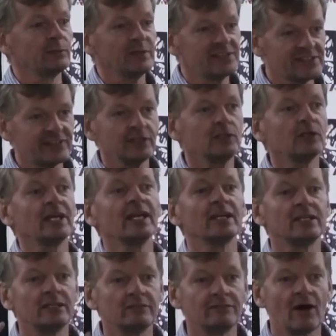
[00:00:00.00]
So we're still looking
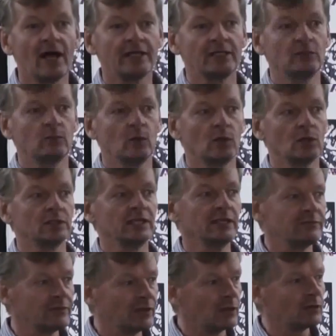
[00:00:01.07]
at a divided world,
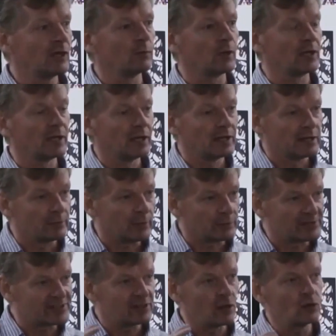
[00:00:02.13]
even though
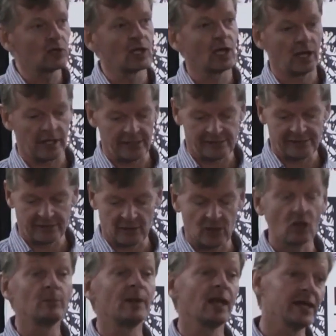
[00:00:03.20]
there was localized
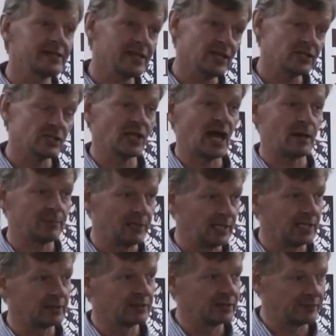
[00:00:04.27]
globalization
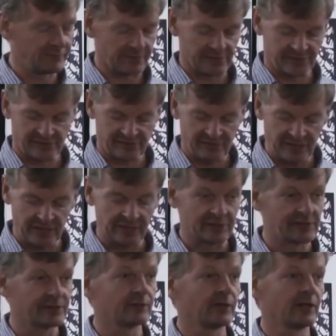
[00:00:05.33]
happening in the different
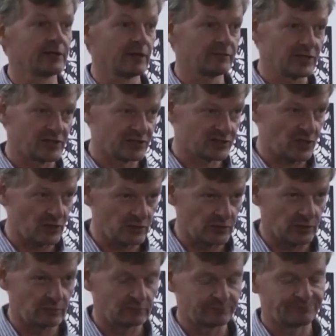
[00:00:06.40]
spheres, as I've just shown
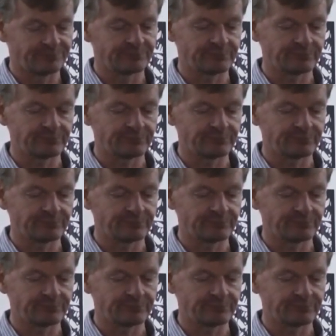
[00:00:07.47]
you.